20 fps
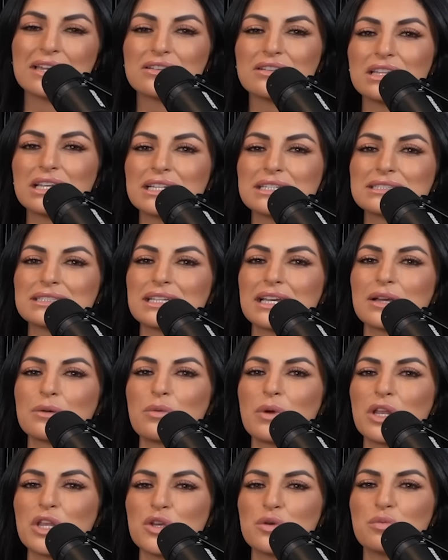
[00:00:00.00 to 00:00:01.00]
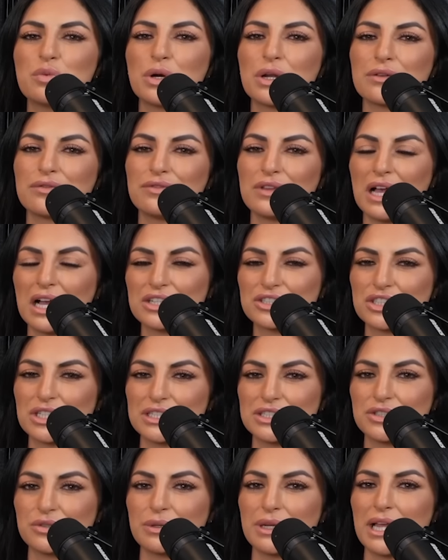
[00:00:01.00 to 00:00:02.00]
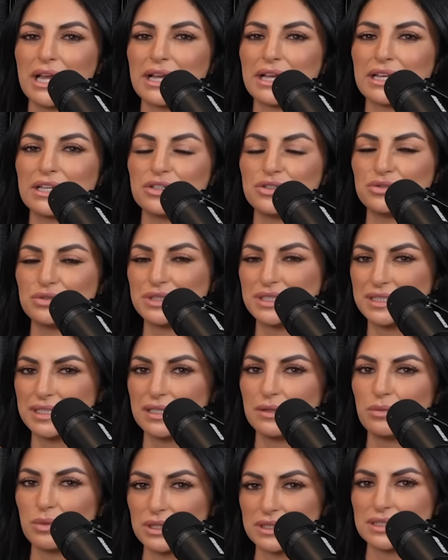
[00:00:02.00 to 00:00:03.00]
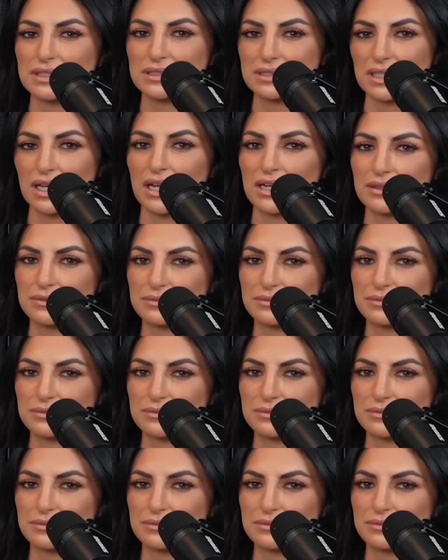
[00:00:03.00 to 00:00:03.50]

Candling's like when you put a flashlight to an egg and you see what's inside.